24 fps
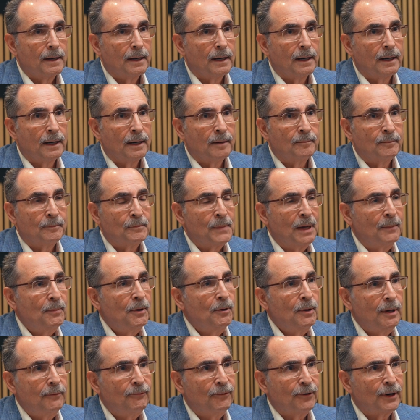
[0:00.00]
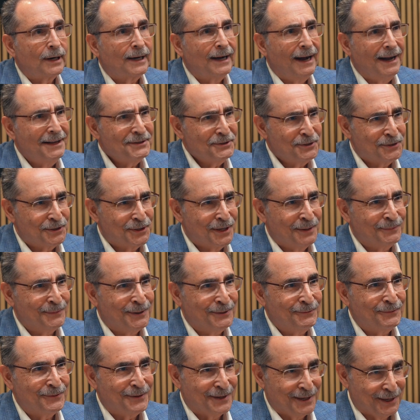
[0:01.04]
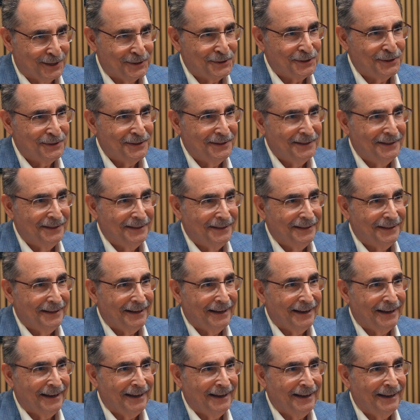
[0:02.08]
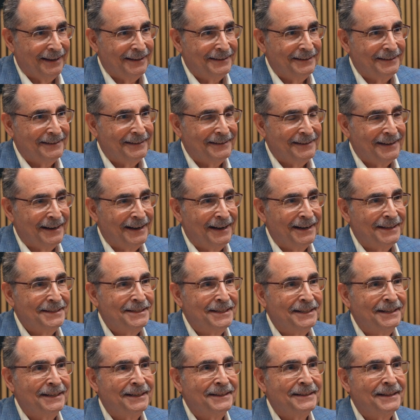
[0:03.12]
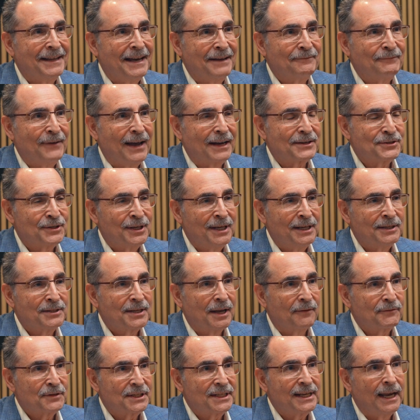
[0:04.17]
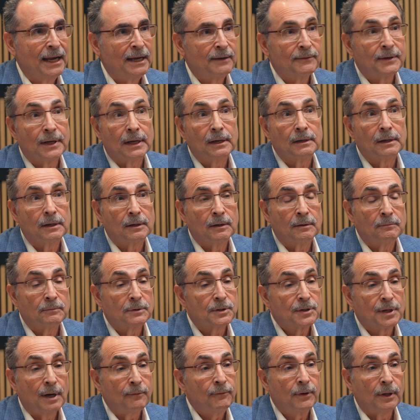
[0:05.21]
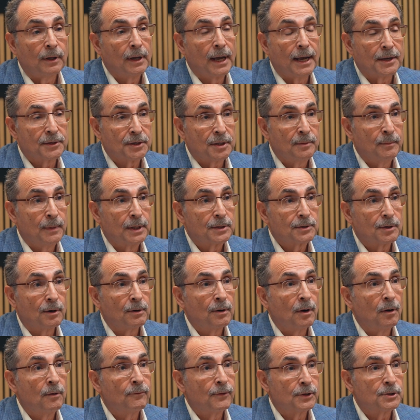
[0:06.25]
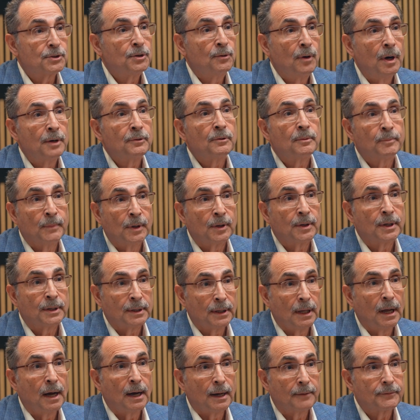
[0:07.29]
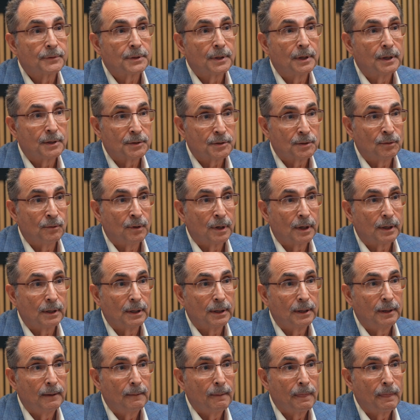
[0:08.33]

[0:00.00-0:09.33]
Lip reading: Maybe we've forgotten some of this. And the idea that vaccines have saved, in several estimates, are over 200 million lives historically.